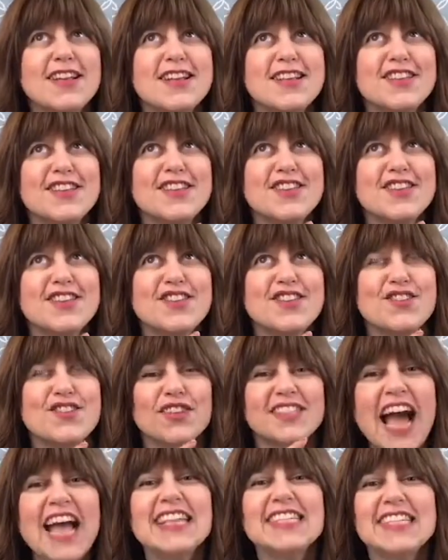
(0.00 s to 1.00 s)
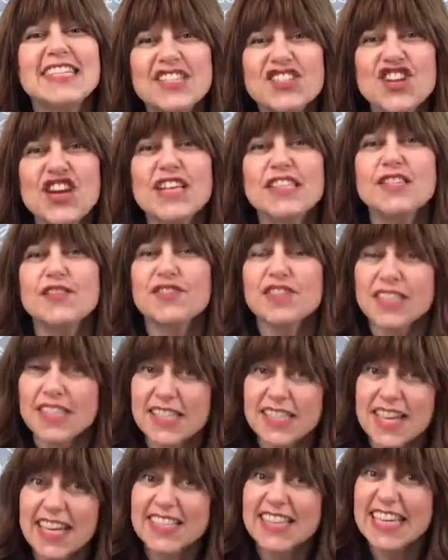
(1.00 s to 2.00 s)
your highest chance of
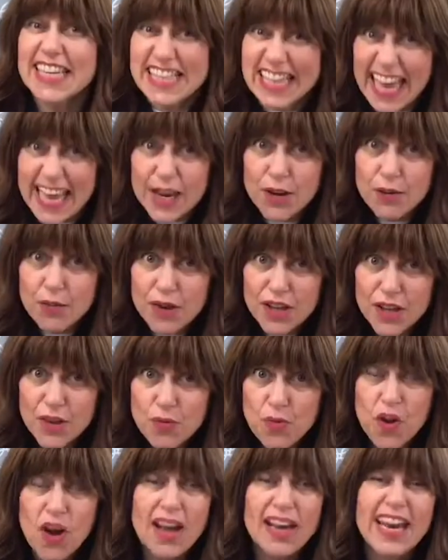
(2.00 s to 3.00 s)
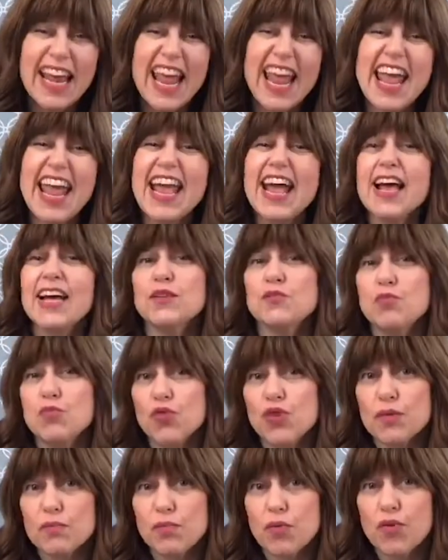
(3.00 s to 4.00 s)
success in getting what you want, and
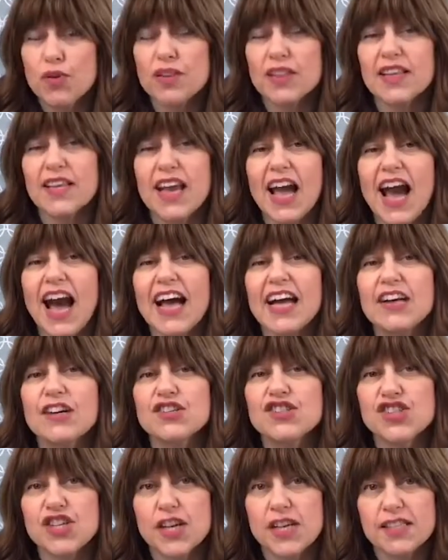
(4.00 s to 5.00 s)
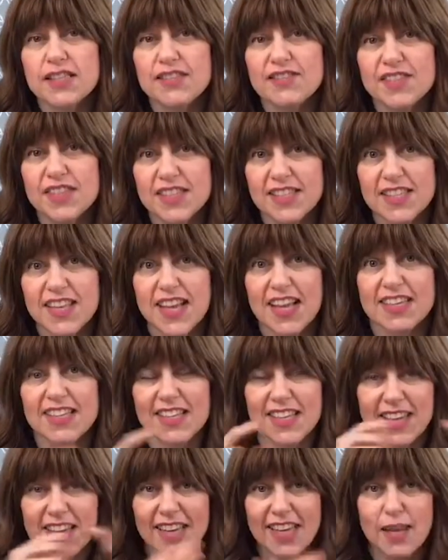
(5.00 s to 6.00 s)
more importantly, higher chance of success
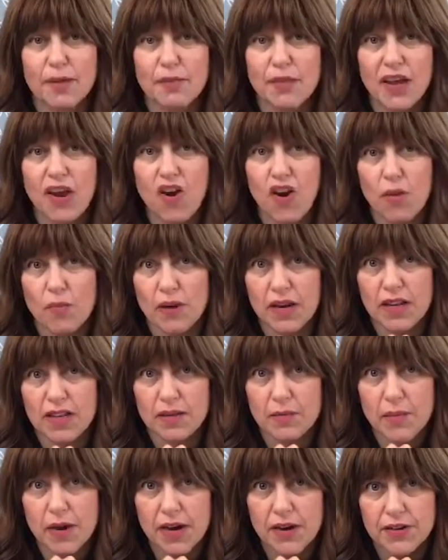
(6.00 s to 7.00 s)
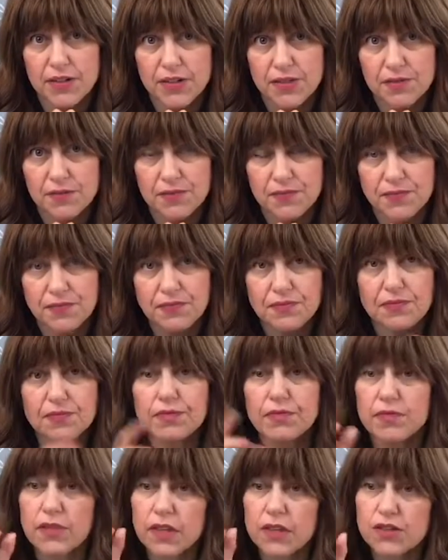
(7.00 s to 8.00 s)
in keeping harmony in the marriage.
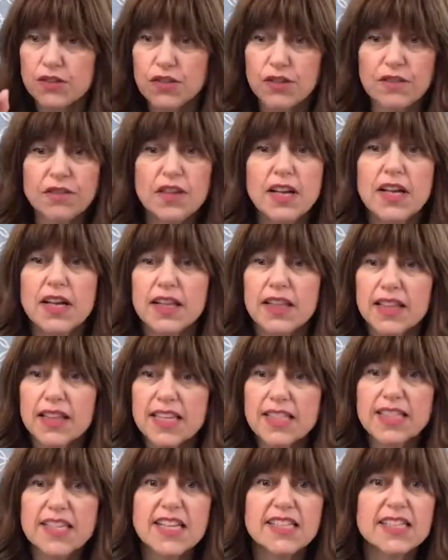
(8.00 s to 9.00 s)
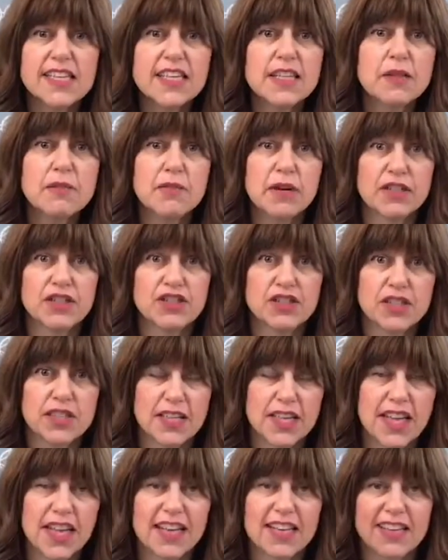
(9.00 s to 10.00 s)
So if let's say it's in the budget to
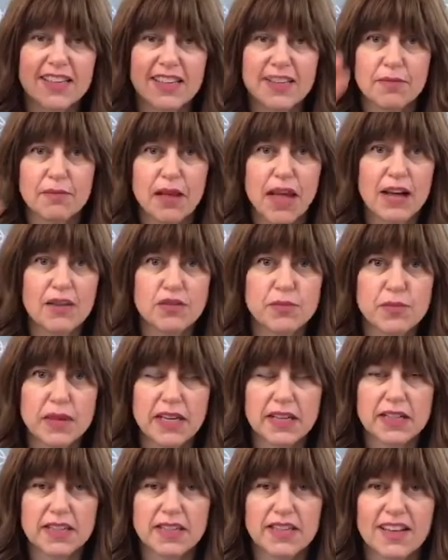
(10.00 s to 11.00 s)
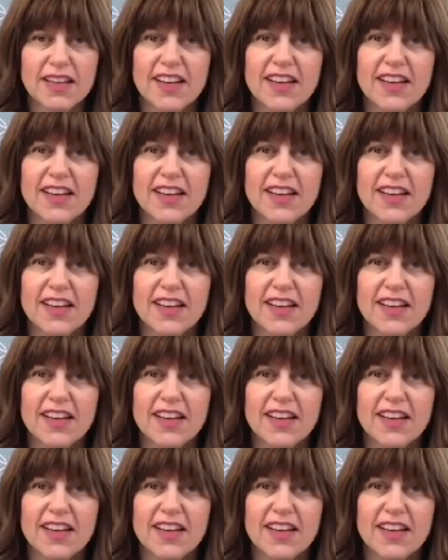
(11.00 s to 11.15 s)
get the house painted,